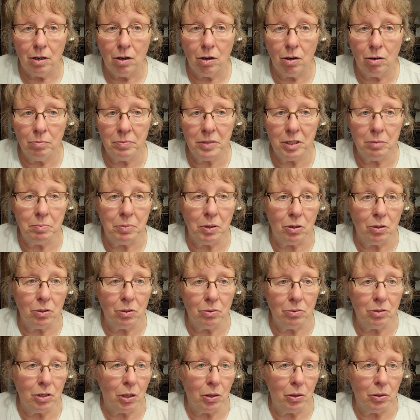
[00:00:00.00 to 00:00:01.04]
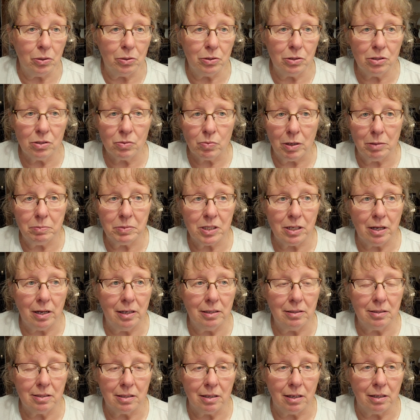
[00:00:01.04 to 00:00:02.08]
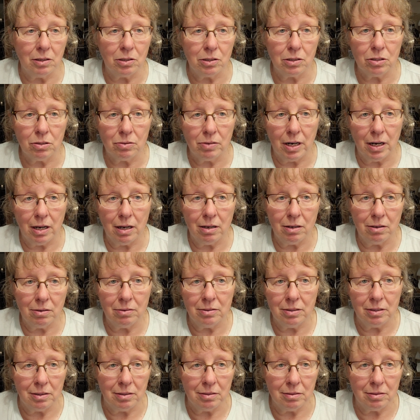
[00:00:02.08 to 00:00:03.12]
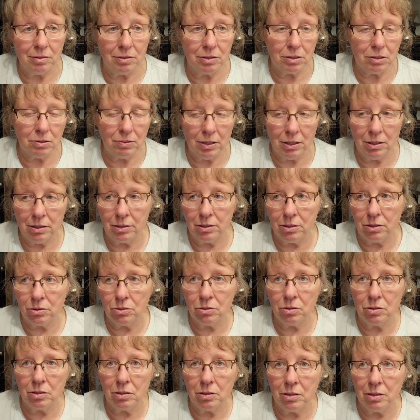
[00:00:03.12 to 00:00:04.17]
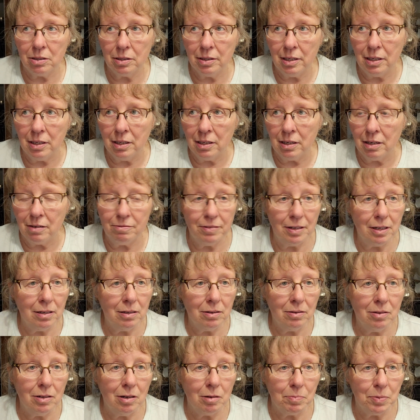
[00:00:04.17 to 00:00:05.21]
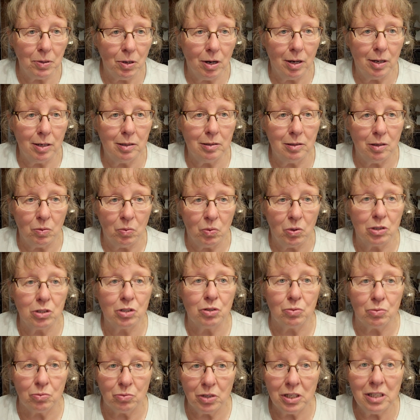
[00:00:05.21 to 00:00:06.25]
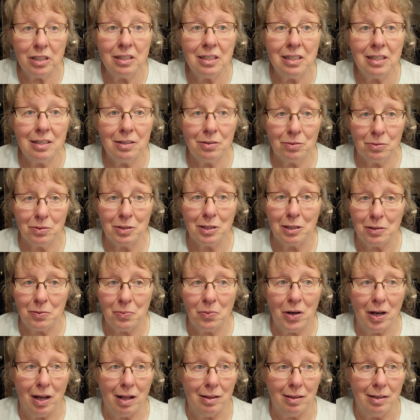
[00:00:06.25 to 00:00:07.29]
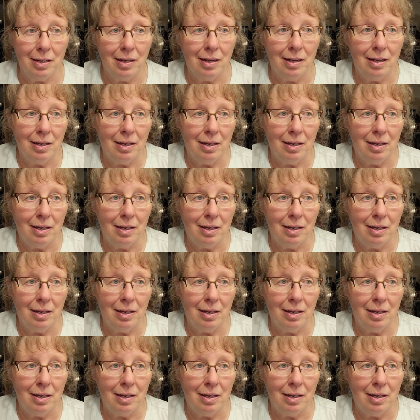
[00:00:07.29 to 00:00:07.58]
Home Depot, Lowe's websites, and I looked around on Google, and I found a product that works really, really well.